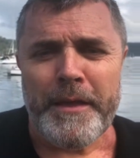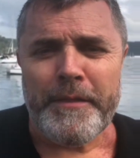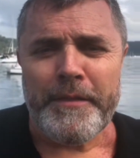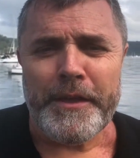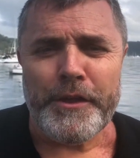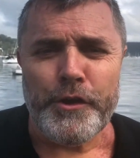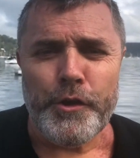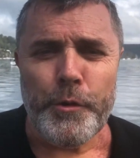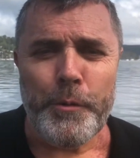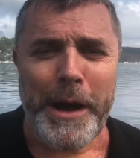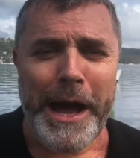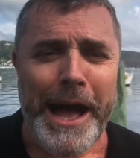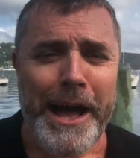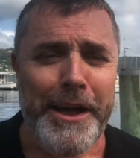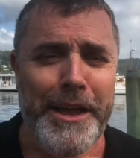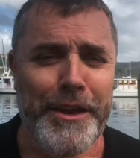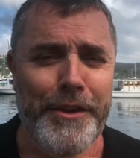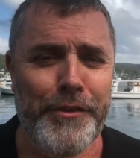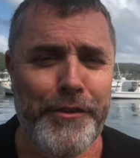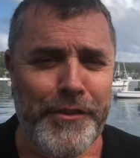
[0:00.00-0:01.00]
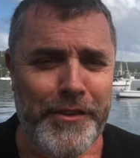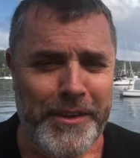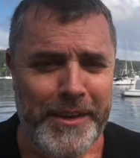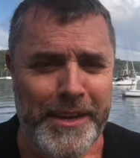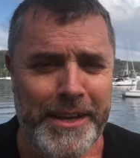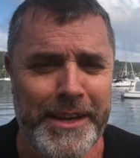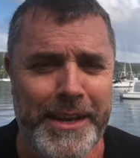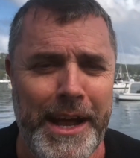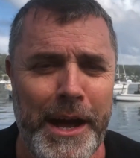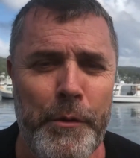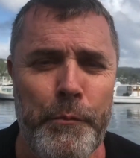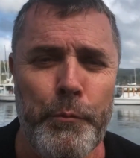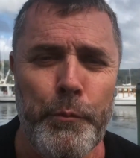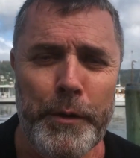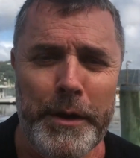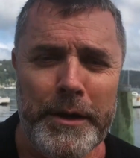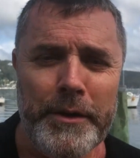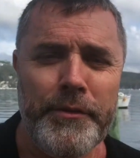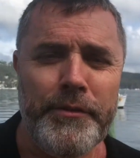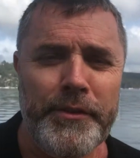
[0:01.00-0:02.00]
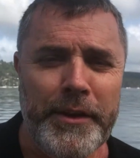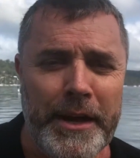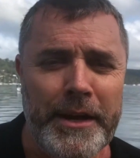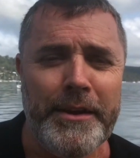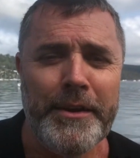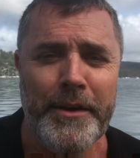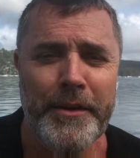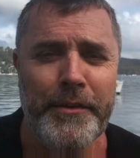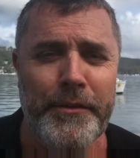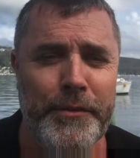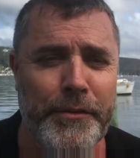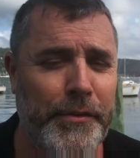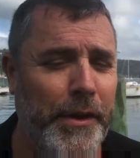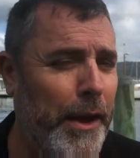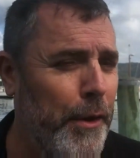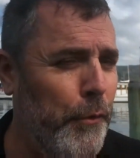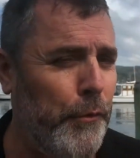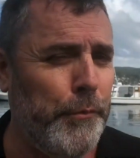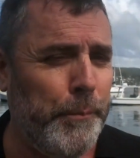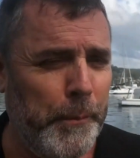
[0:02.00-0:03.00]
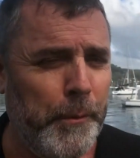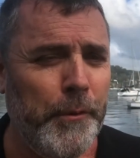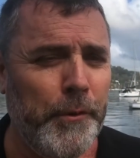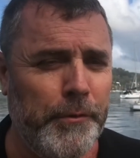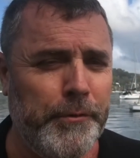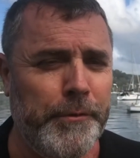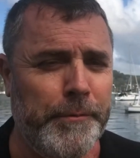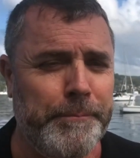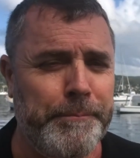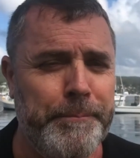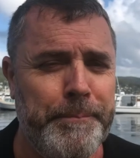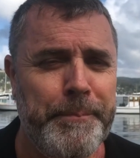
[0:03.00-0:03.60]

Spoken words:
that you are indeed a real estate salesperson.